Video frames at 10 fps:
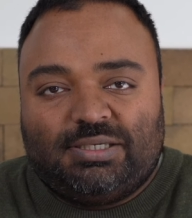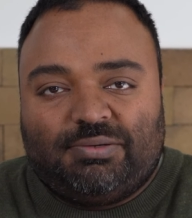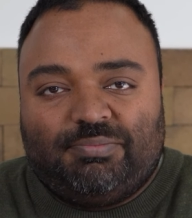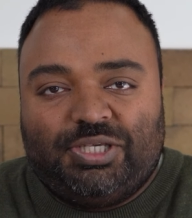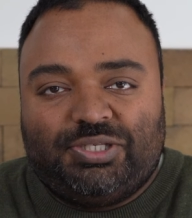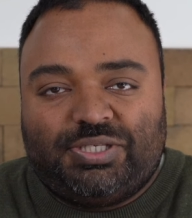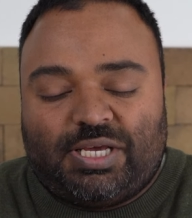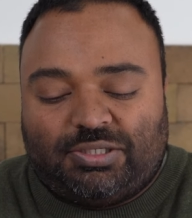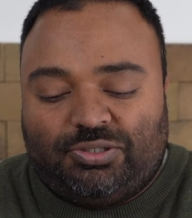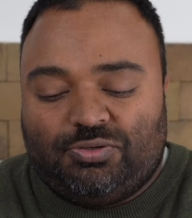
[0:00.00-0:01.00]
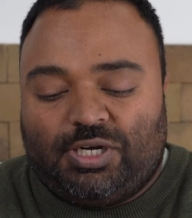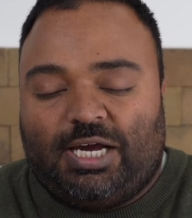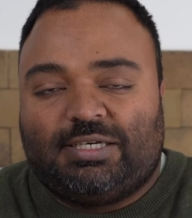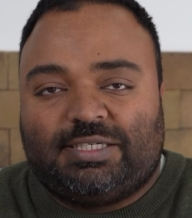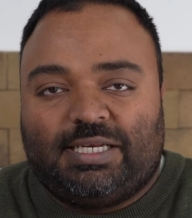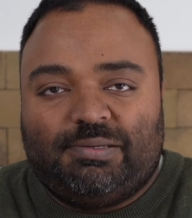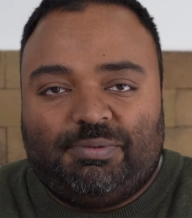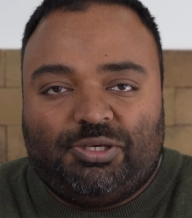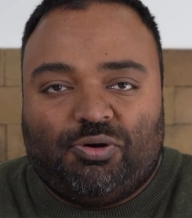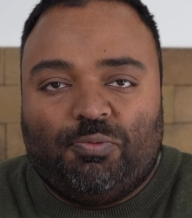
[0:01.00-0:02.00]
means that you can't really
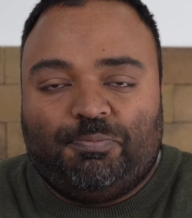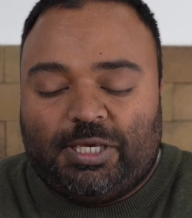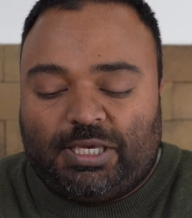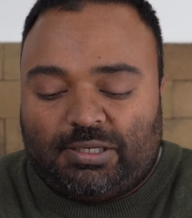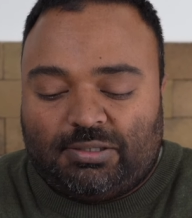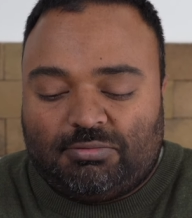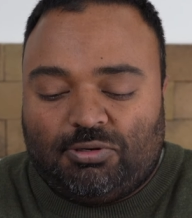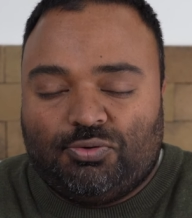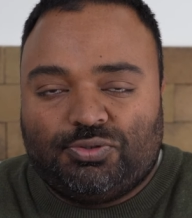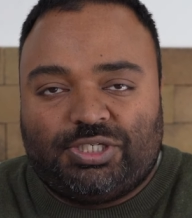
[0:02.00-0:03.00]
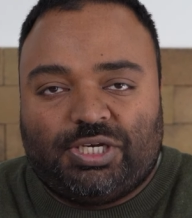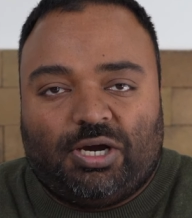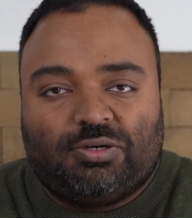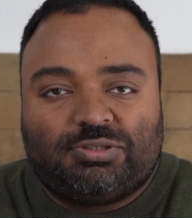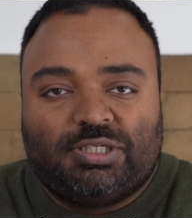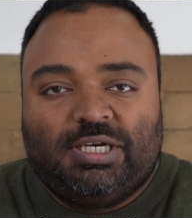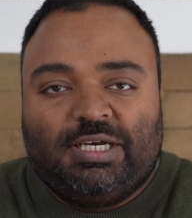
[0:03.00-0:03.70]
be opening and closing out